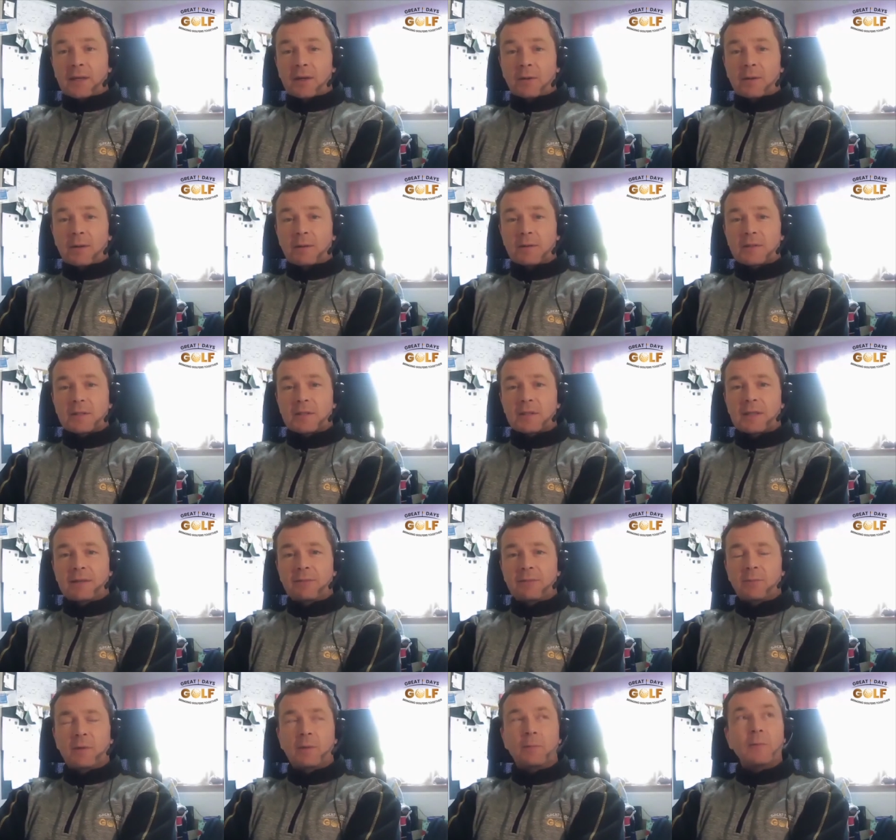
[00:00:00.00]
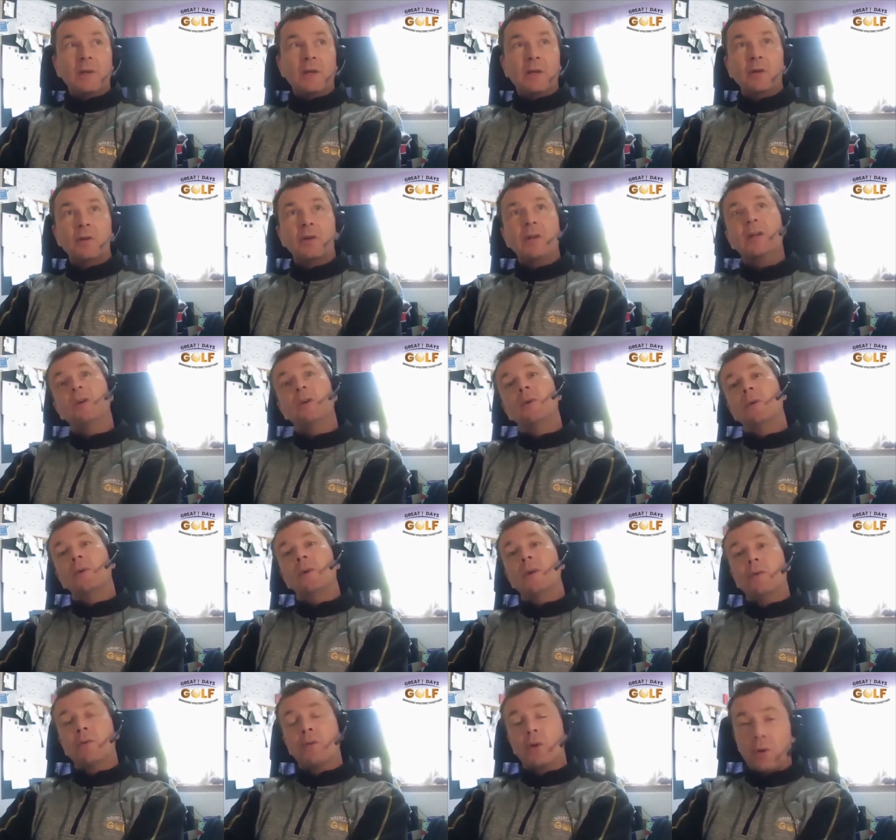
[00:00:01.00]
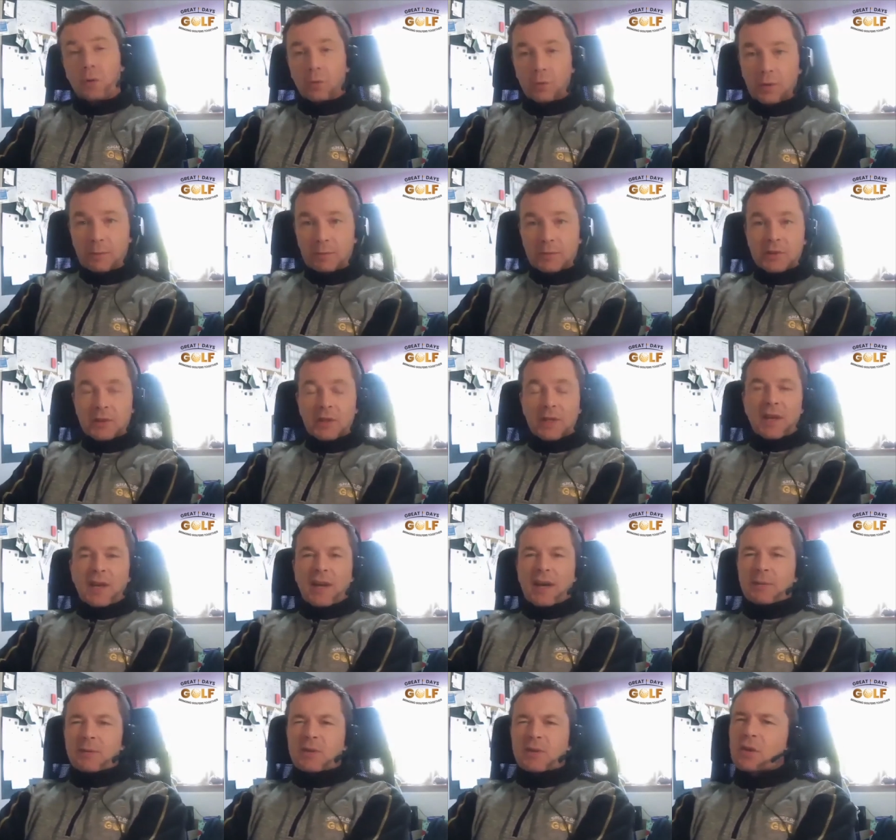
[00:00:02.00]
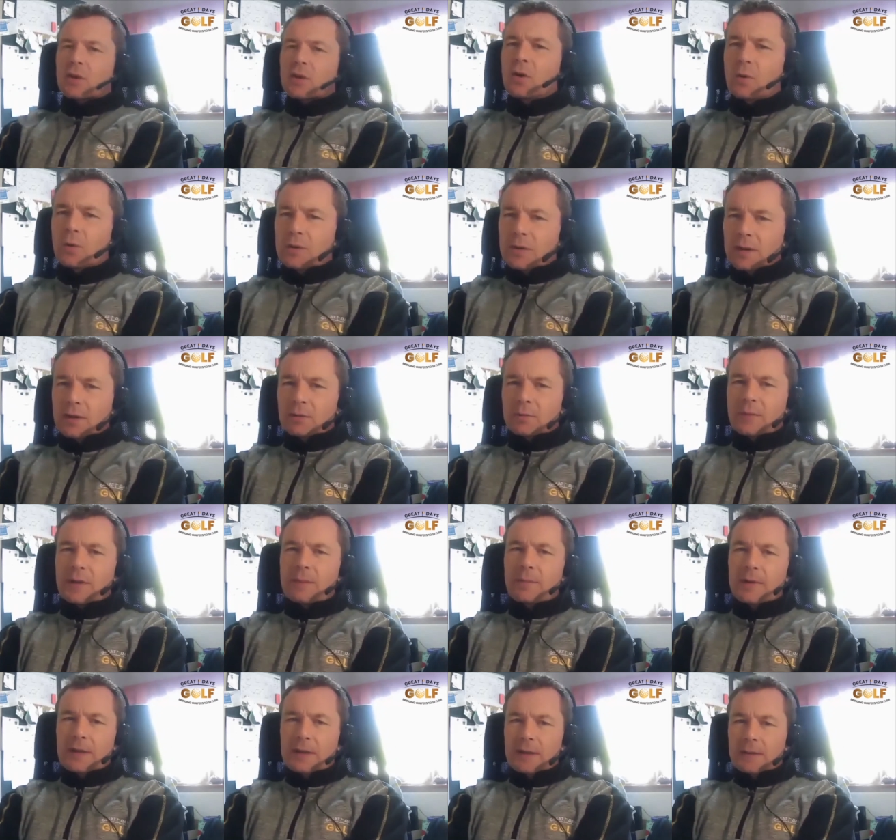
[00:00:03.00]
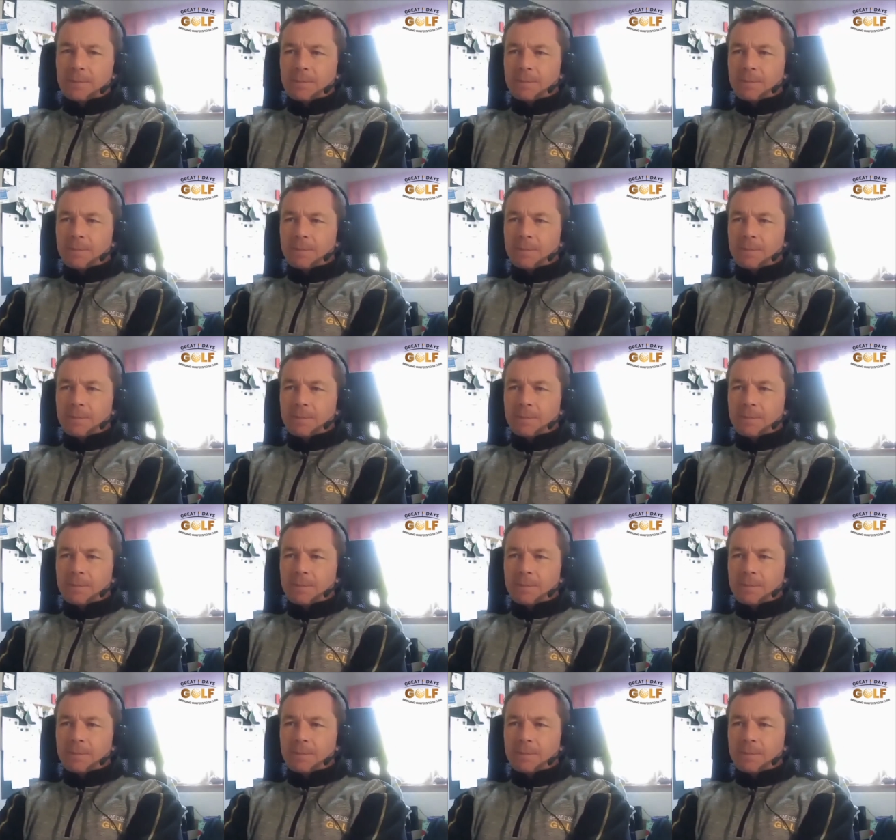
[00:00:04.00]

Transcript: You know, I was even when we could yeah. only go on our own. I was I was sort of going down maybe.